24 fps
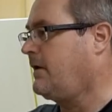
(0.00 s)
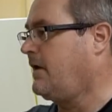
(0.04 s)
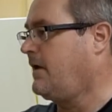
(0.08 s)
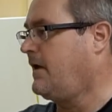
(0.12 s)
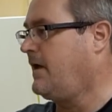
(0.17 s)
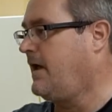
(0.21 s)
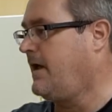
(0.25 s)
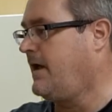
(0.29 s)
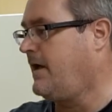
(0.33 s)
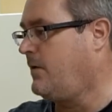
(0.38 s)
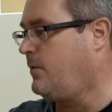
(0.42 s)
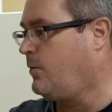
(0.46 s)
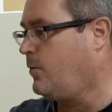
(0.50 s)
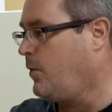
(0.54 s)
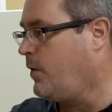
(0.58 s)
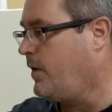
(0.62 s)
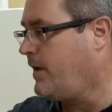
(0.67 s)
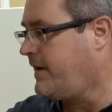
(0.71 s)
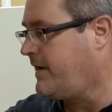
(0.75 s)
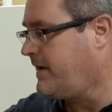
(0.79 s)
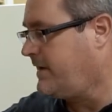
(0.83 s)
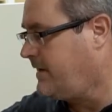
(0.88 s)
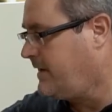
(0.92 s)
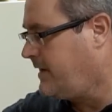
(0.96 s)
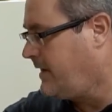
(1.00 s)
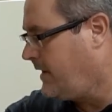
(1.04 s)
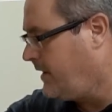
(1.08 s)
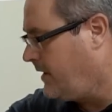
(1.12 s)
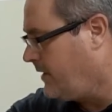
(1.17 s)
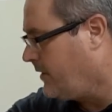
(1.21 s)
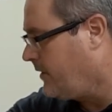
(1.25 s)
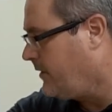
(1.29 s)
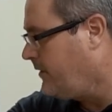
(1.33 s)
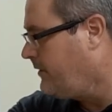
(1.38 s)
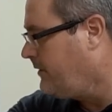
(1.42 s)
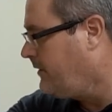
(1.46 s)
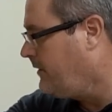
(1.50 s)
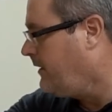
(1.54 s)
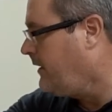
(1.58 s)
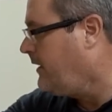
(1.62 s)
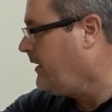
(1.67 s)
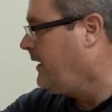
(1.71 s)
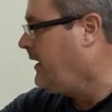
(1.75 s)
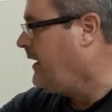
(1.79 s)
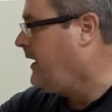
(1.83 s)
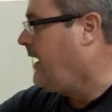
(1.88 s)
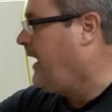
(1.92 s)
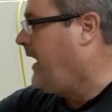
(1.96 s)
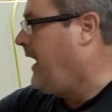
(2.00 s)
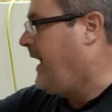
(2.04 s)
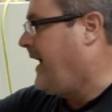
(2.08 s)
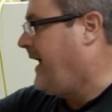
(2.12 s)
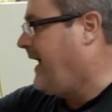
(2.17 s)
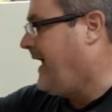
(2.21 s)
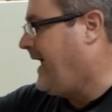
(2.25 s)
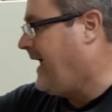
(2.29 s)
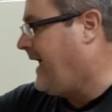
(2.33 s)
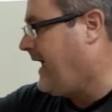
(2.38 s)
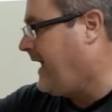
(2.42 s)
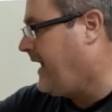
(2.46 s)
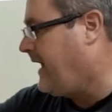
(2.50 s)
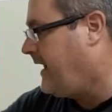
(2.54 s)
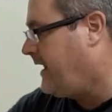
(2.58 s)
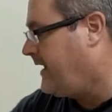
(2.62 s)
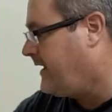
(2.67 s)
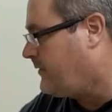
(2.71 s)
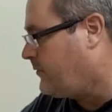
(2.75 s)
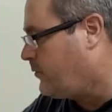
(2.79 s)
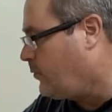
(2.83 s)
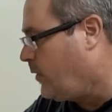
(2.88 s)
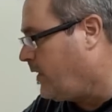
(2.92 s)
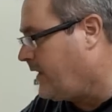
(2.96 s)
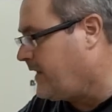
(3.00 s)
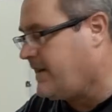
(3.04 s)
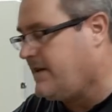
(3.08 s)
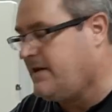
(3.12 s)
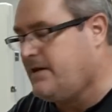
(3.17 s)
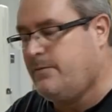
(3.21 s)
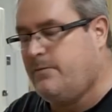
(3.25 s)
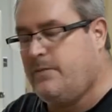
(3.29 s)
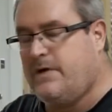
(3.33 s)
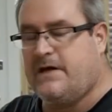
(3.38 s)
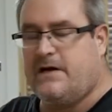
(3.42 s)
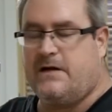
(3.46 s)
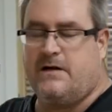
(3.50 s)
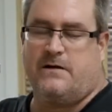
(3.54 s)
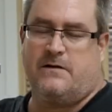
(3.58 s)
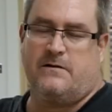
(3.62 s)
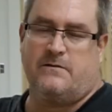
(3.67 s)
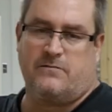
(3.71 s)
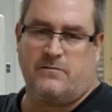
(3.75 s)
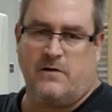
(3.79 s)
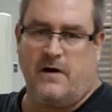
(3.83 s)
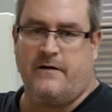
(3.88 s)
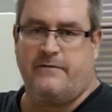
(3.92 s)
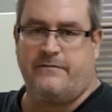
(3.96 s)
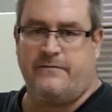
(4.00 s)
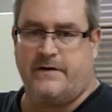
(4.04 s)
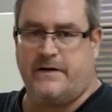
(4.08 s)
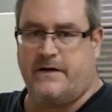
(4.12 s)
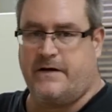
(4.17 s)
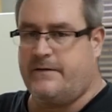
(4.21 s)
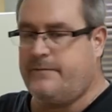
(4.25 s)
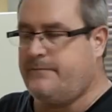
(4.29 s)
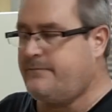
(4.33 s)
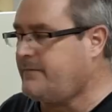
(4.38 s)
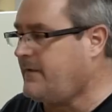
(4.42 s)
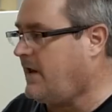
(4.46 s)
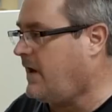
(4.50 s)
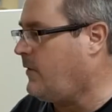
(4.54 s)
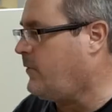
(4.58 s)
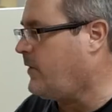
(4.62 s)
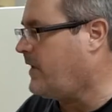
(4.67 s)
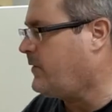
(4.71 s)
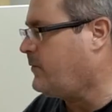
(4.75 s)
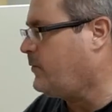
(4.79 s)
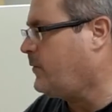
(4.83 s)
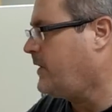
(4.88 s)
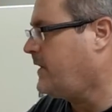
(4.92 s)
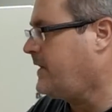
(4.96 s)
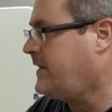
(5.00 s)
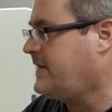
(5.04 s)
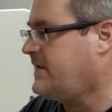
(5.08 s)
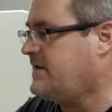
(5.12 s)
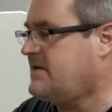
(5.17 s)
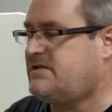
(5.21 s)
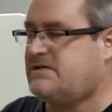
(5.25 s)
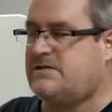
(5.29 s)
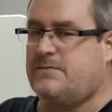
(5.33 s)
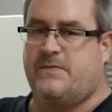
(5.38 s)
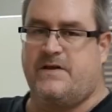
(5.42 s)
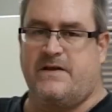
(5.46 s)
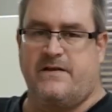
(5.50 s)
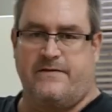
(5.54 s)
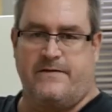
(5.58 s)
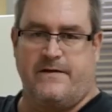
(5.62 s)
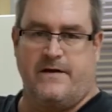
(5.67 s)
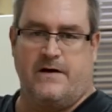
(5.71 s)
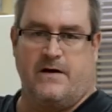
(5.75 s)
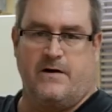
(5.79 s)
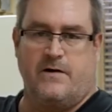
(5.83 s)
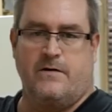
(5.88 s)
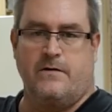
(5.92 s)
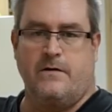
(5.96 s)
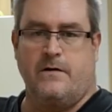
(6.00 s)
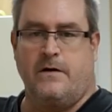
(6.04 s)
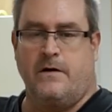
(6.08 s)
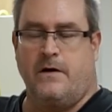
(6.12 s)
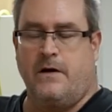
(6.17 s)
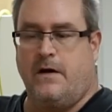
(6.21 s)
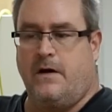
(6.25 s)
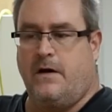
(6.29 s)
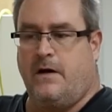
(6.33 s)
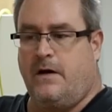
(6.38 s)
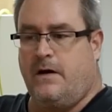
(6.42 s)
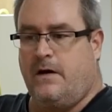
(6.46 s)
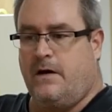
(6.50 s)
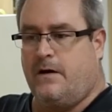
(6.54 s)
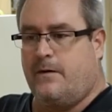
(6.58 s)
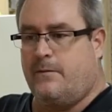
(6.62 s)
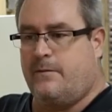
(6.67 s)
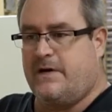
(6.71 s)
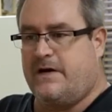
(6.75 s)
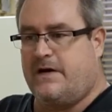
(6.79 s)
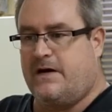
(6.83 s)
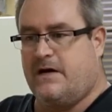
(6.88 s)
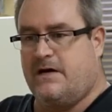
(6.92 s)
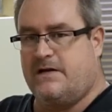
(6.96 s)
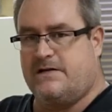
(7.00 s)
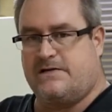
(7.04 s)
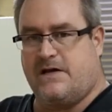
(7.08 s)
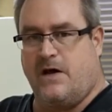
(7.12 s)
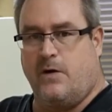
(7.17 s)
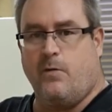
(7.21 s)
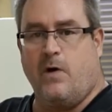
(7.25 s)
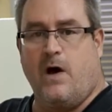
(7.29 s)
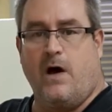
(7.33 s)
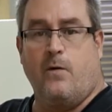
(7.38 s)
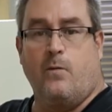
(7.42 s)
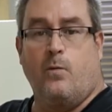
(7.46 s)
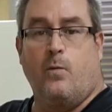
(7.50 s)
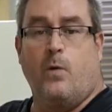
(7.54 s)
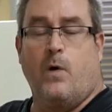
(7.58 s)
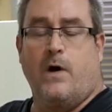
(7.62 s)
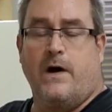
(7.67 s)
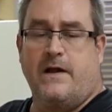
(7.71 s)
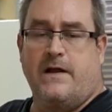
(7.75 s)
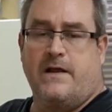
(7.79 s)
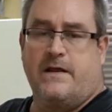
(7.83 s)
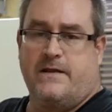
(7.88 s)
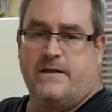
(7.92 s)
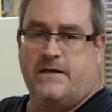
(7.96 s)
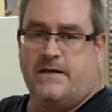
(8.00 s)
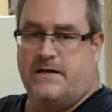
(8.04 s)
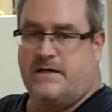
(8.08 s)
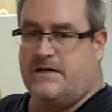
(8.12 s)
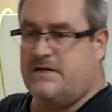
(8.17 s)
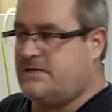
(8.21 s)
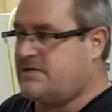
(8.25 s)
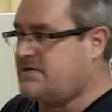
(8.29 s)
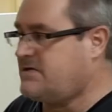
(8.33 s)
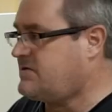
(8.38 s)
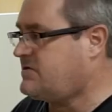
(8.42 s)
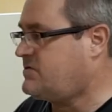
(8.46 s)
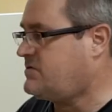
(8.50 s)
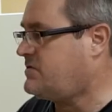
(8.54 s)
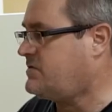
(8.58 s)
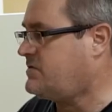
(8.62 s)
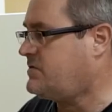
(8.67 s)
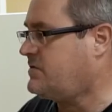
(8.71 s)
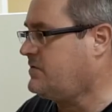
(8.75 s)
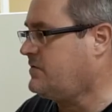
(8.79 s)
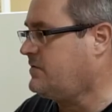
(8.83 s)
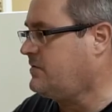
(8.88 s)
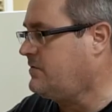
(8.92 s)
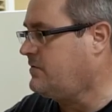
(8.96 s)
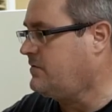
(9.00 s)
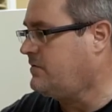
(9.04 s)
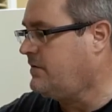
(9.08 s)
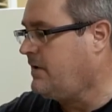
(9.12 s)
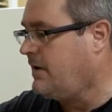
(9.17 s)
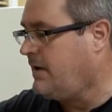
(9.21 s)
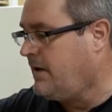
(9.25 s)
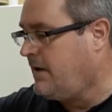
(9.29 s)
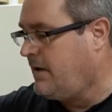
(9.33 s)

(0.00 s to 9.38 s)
and 1 in here and 1 in the middle roughly. I want one of these to be thinner because I want one of these to